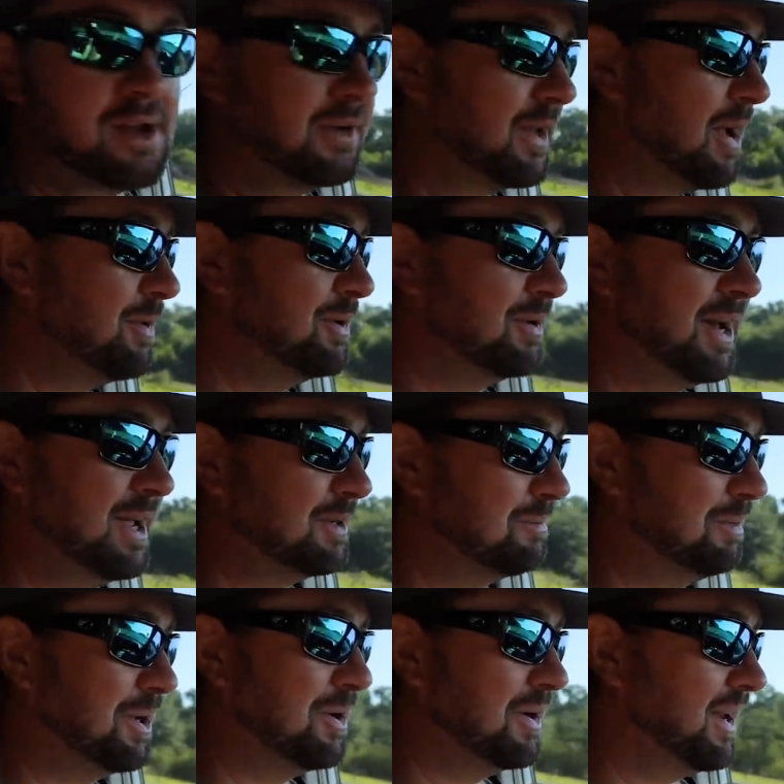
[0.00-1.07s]
Now we don't have to
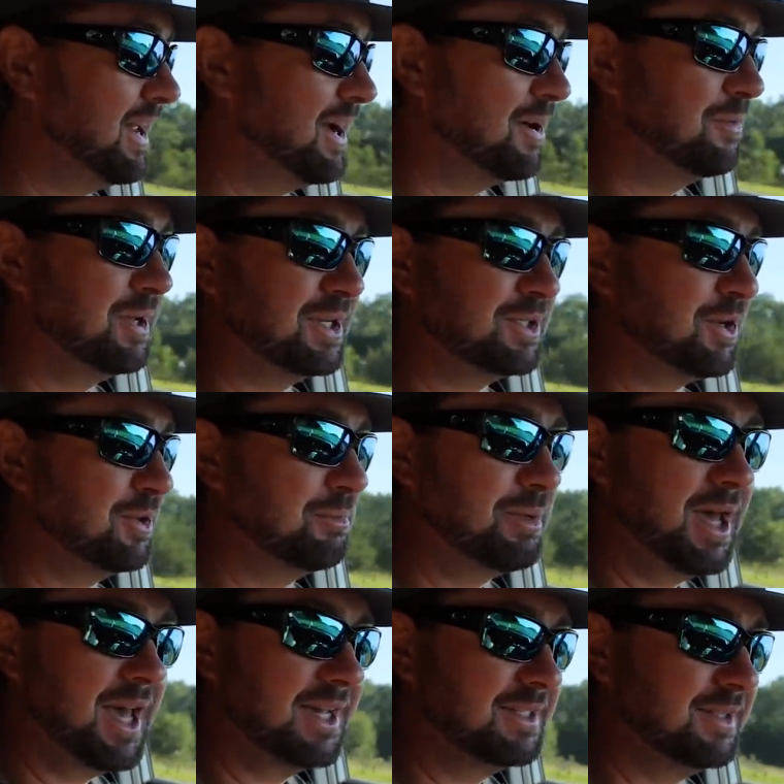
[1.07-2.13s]
blur it out. We can show the
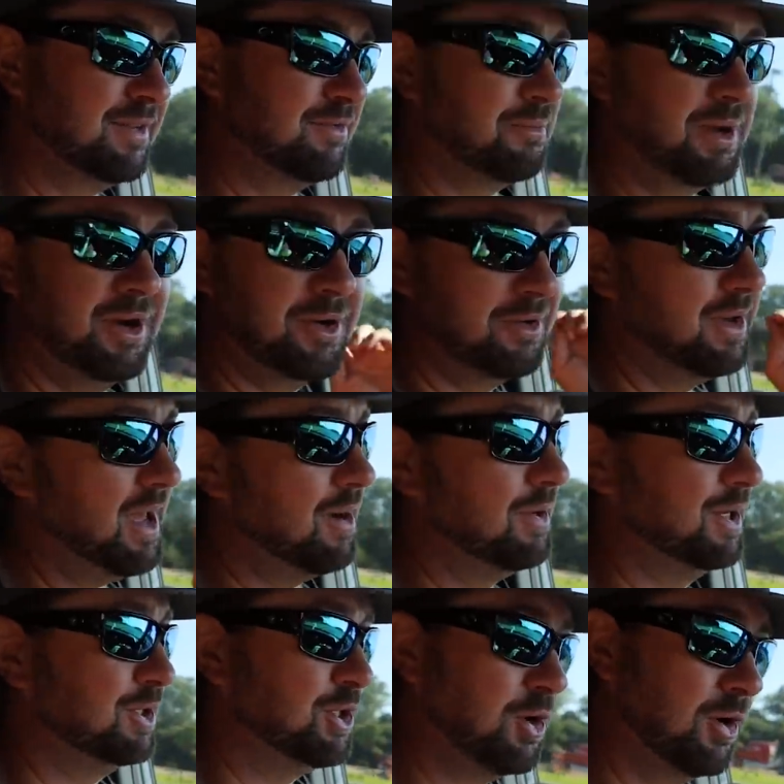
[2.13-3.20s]
packaging. From here on out, we
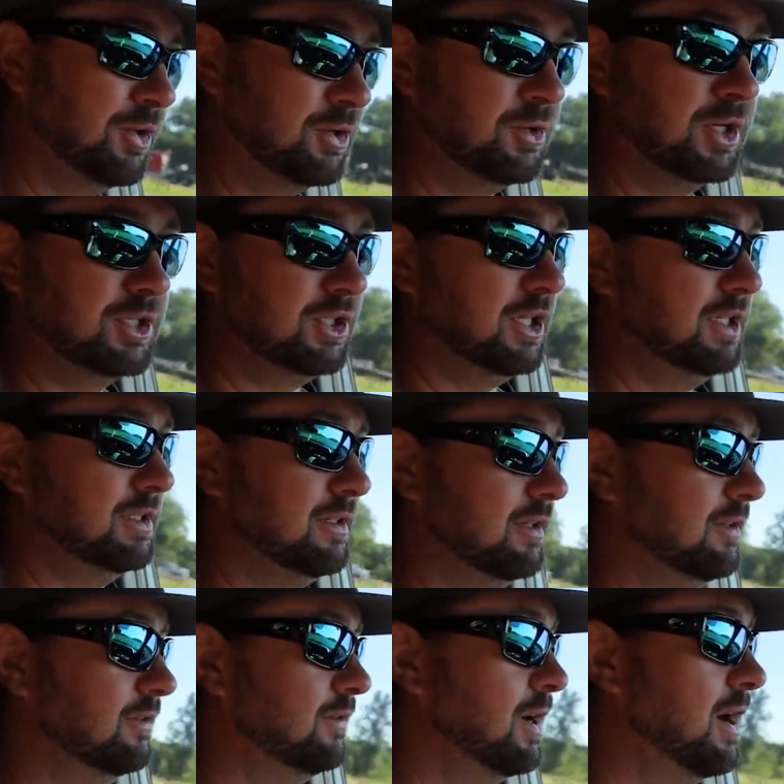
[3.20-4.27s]
can show all the crushed shitty
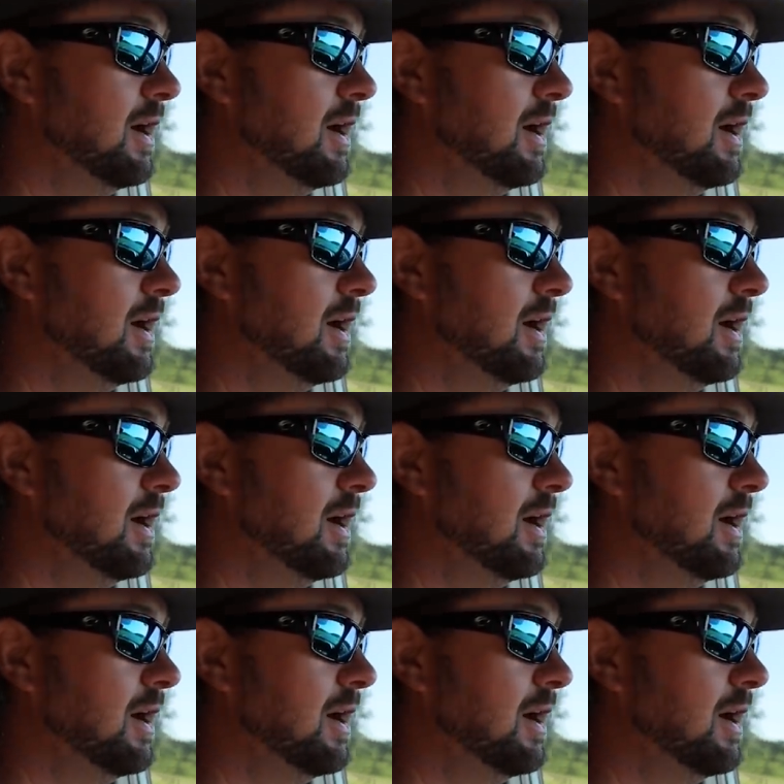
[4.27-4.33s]
stuff.